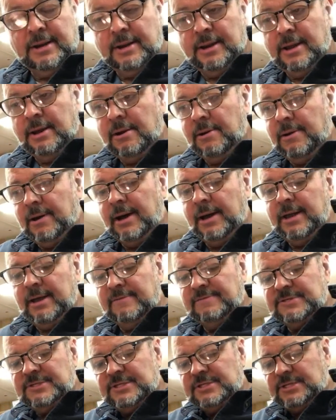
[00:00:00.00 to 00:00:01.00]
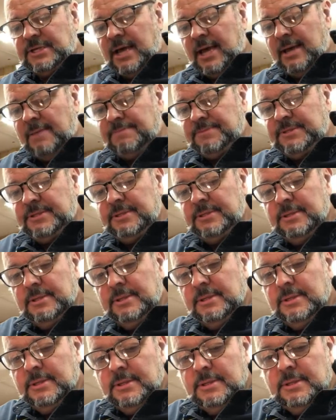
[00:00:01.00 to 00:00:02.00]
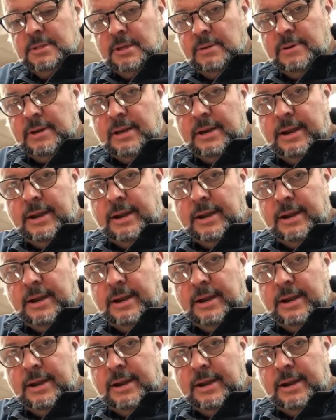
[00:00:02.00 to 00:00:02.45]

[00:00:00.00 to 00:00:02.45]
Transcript: now. I have stopped about